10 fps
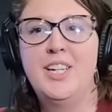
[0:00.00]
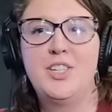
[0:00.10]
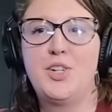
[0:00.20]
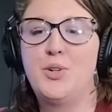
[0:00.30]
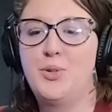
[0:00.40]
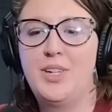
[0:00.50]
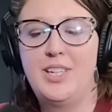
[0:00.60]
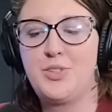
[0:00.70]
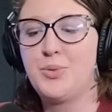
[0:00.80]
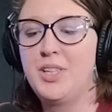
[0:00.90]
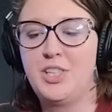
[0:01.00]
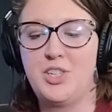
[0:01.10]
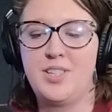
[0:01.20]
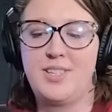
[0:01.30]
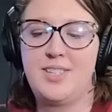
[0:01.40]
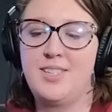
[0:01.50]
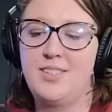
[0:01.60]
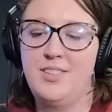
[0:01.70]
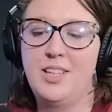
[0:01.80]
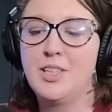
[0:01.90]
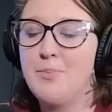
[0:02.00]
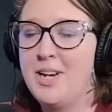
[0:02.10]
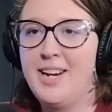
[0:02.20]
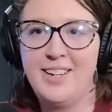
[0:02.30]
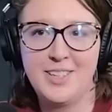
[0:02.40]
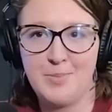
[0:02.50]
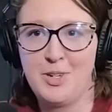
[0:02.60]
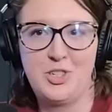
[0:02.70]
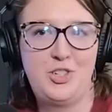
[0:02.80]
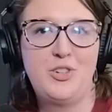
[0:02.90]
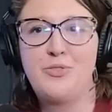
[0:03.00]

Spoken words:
So it's really just eliminating as much